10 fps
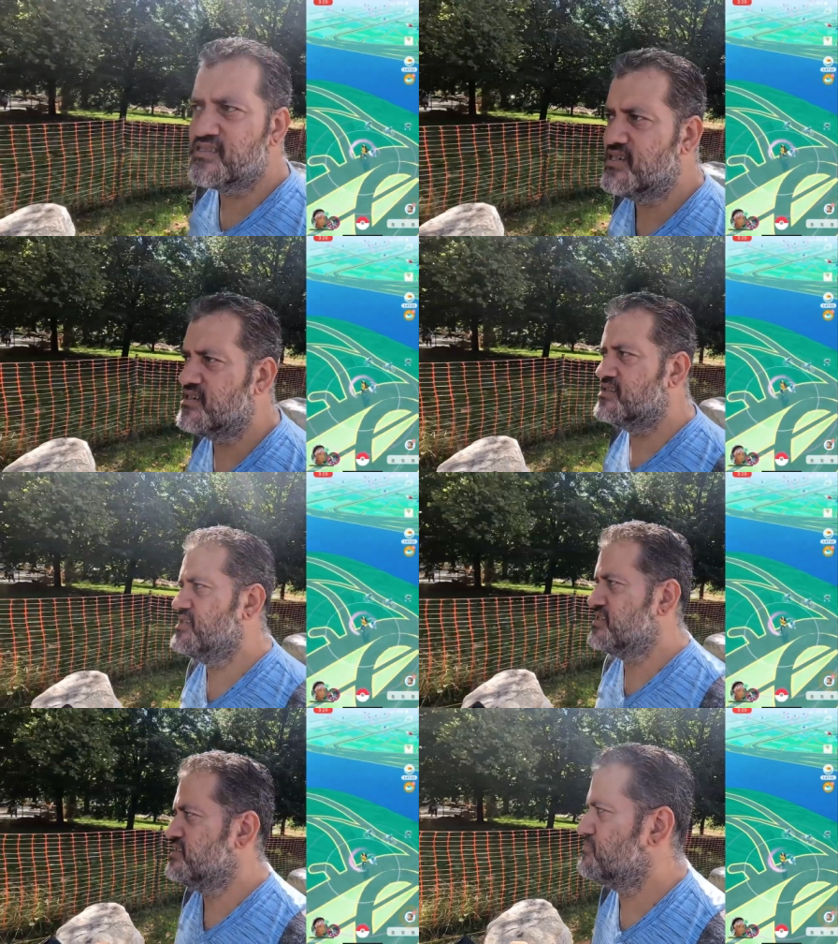the,
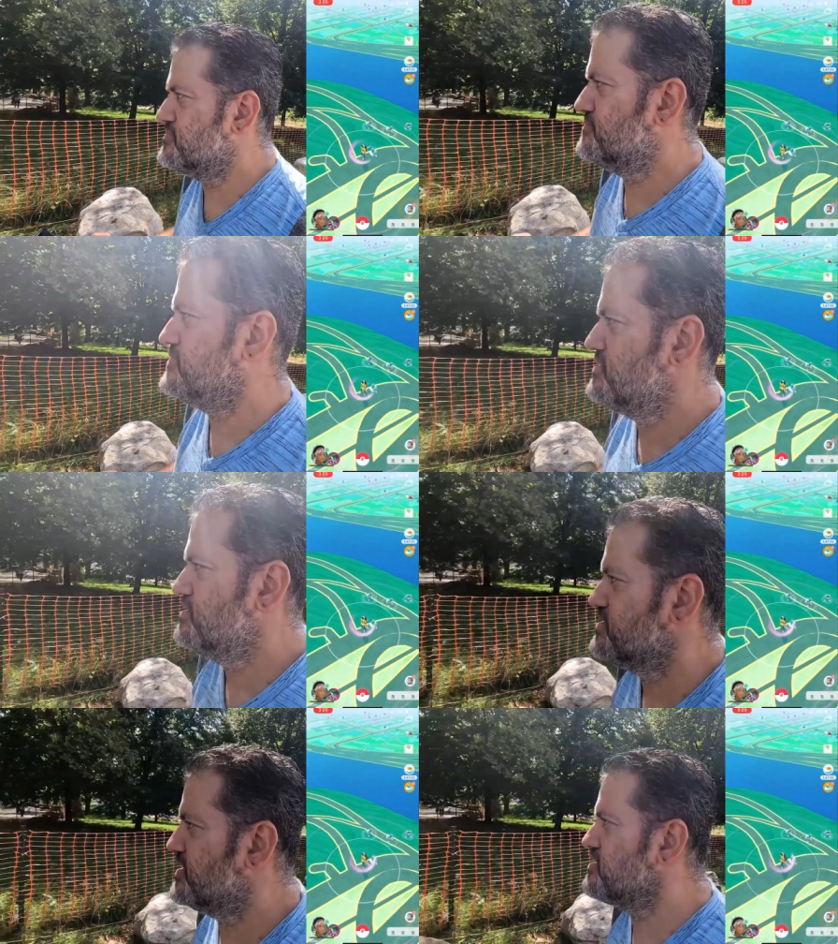the, the
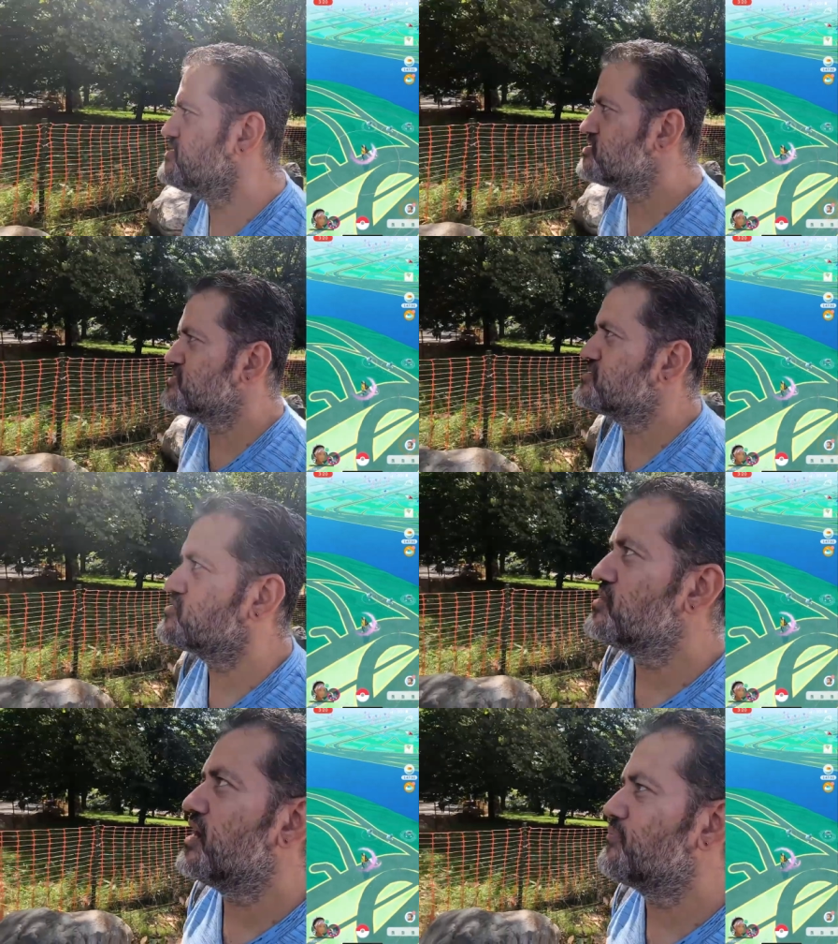
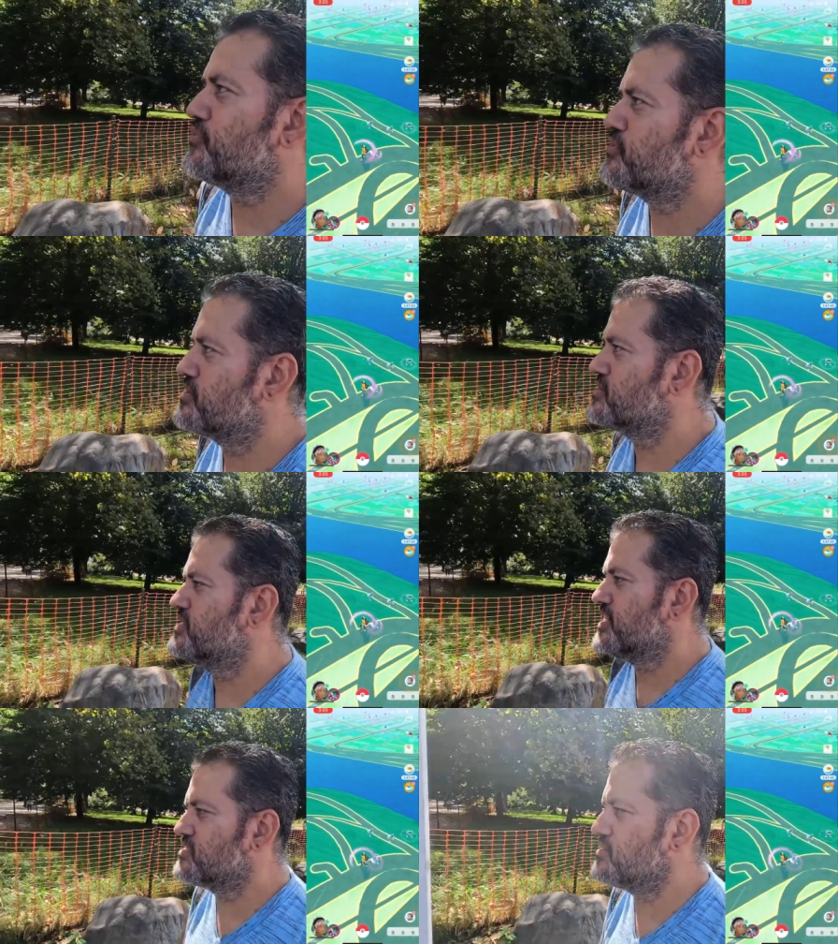they should have put
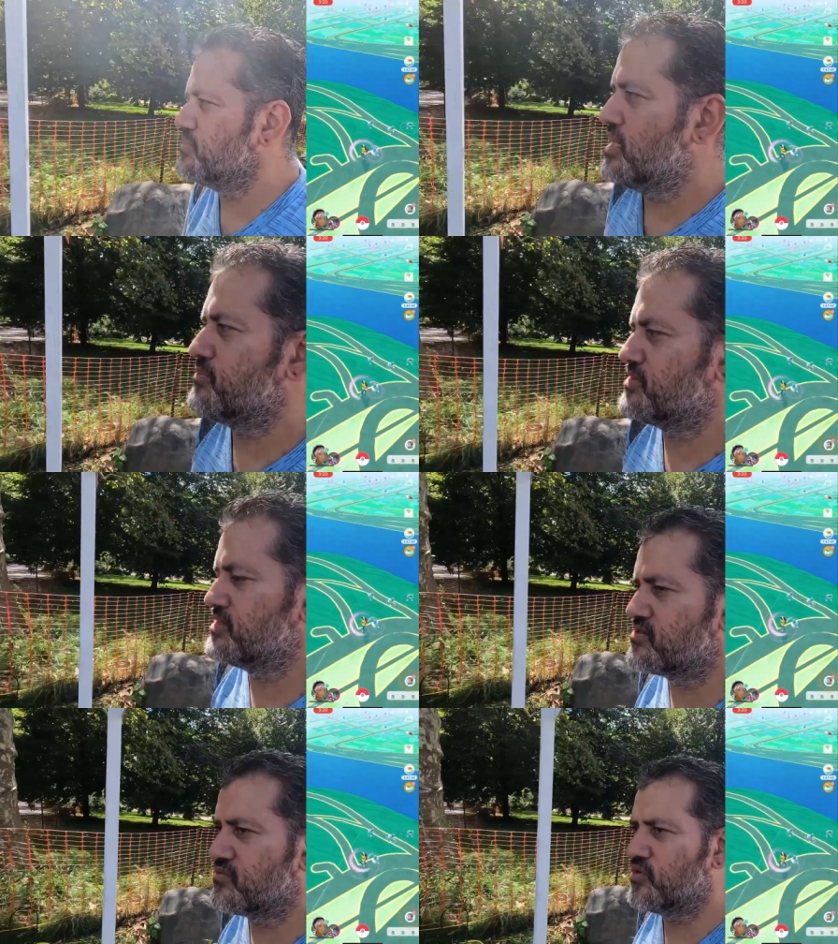that in the map, that
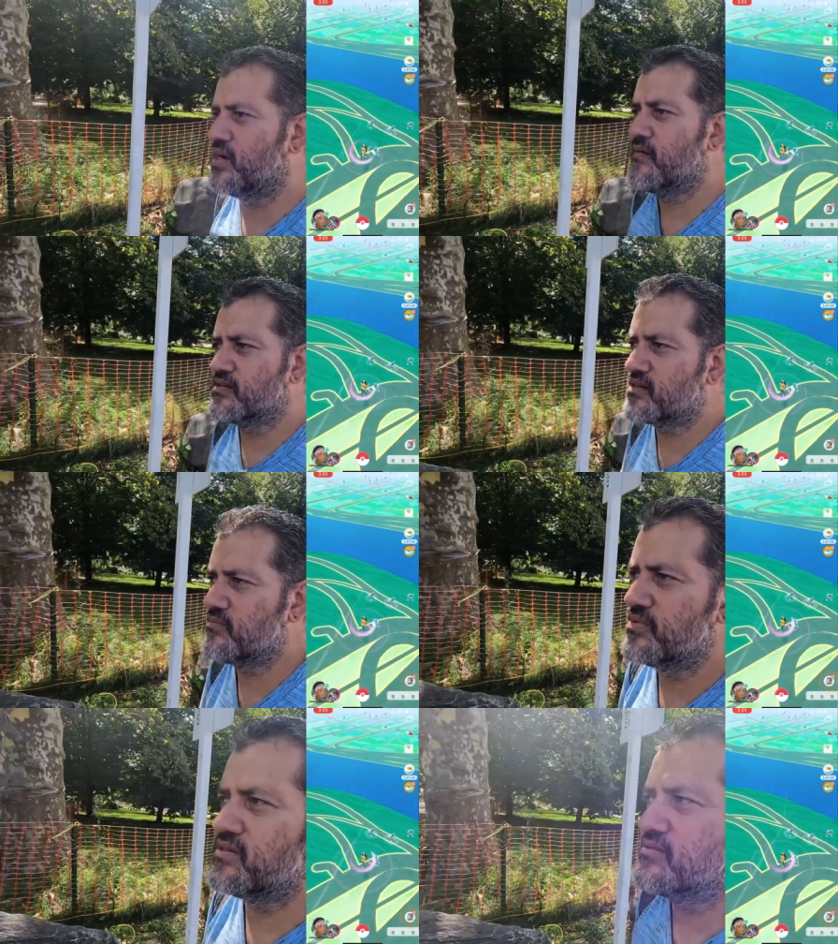there's some areas
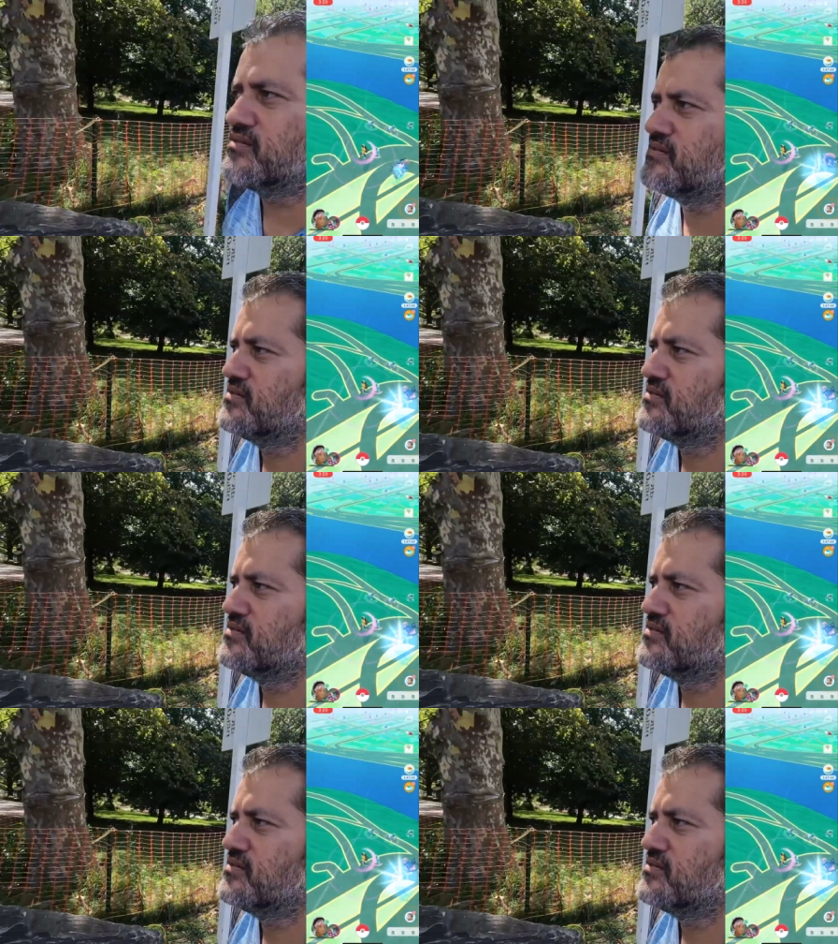have been